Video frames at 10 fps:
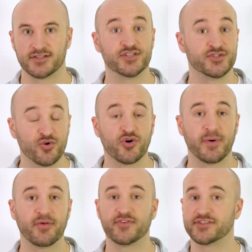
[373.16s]
To talk
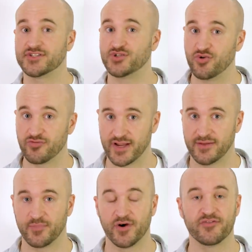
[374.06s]
about the
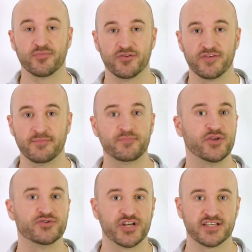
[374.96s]
story of a movie,
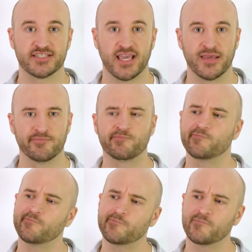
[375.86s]
you just say,
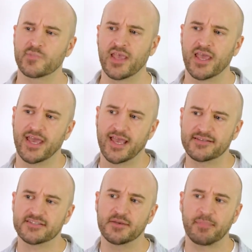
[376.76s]

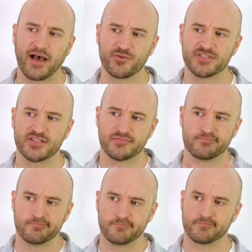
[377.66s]
it's about
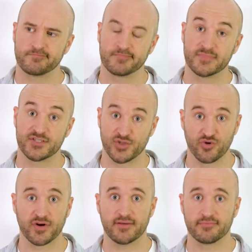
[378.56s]

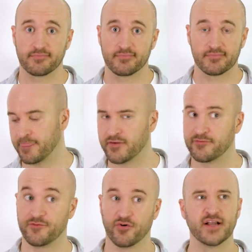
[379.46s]
story.
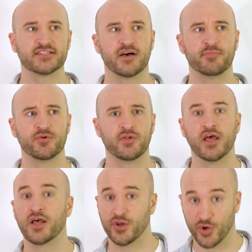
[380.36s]
For example,
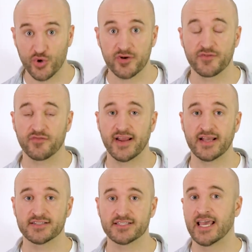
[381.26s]
Lord of the
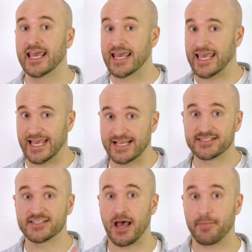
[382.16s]
Rings
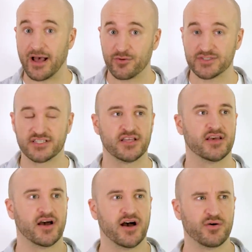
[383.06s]
is about,
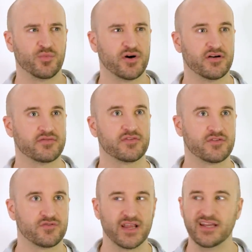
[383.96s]

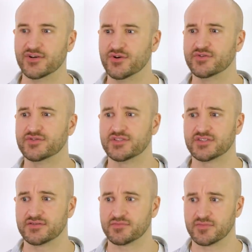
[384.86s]
three
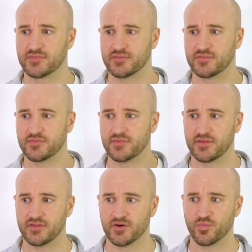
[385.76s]
dudes
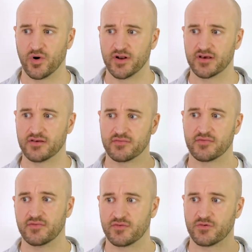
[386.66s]
that wanna
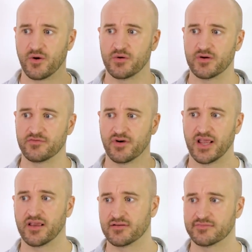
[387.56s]
throw a
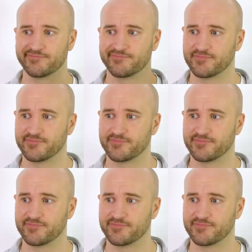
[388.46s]
ring,